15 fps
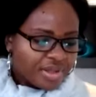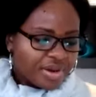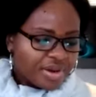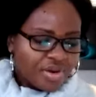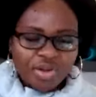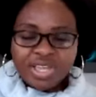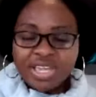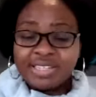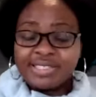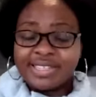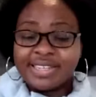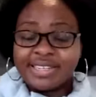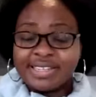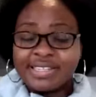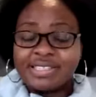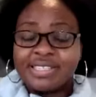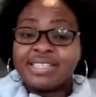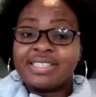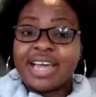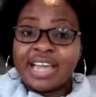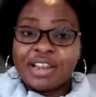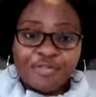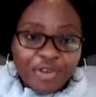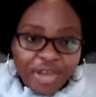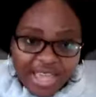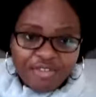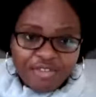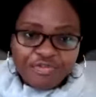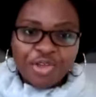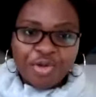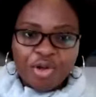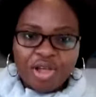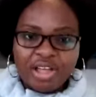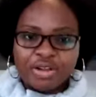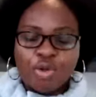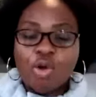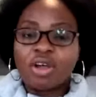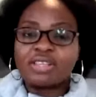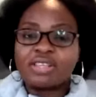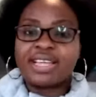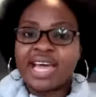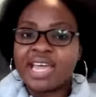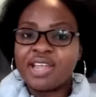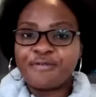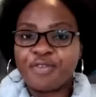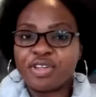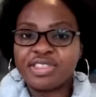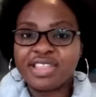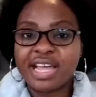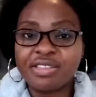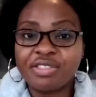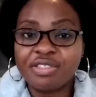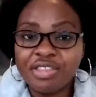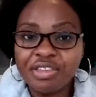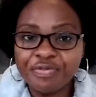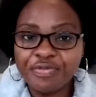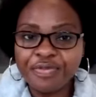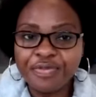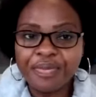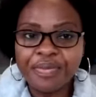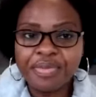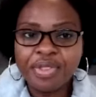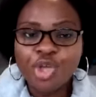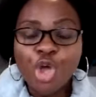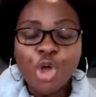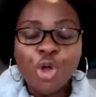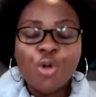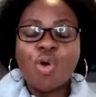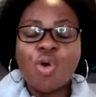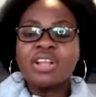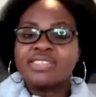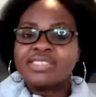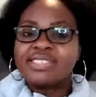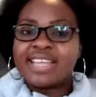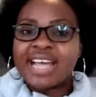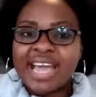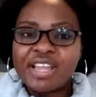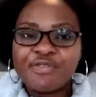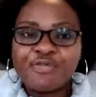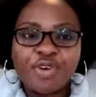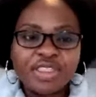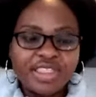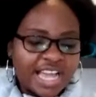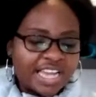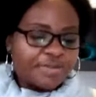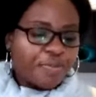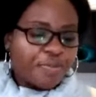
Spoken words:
No, he didn't. died for everyone. God died for that thief. God died for that